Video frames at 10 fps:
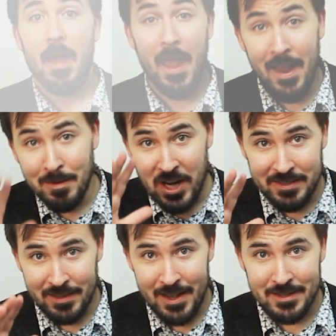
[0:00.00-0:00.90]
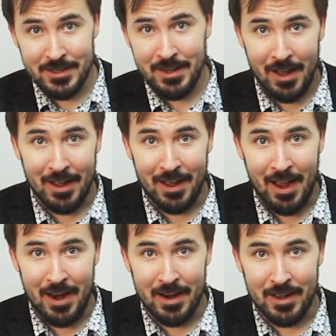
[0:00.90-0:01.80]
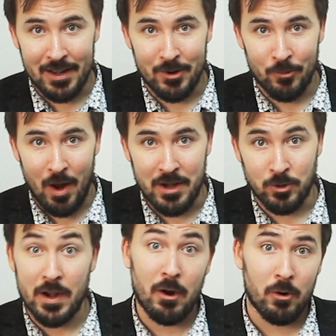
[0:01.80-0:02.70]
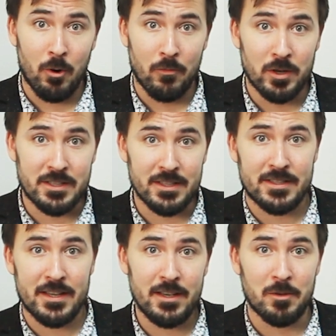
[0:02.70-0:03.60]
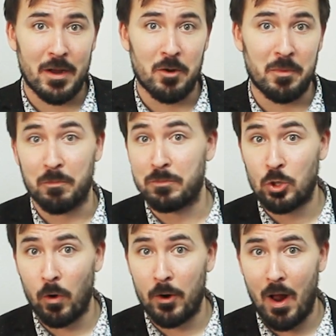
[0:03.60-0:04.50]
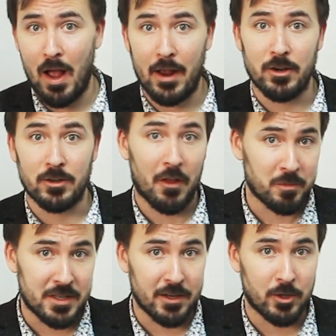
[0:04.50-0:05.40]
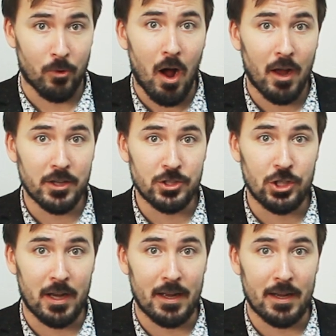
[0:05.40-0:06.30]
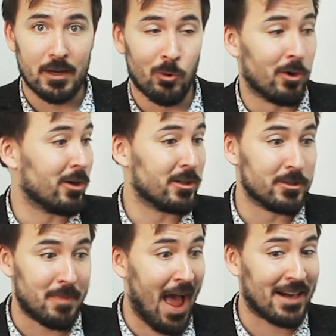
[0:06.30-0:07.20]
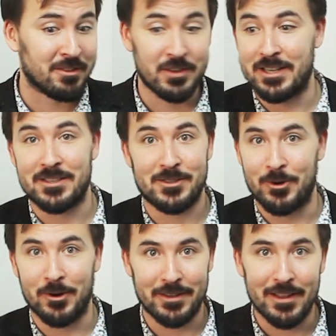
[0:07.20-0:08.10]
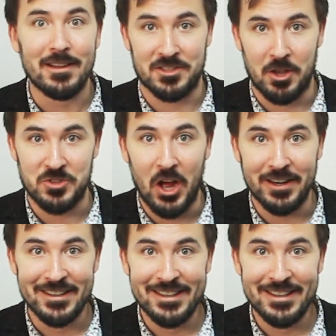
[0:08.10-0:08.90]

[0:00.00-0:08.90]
Hey, I'm Jackson Lanzing. I write Green Arrow over at DC. You might know me from Joyride or Gotham City Garage or Hacktivist, or the list goes on.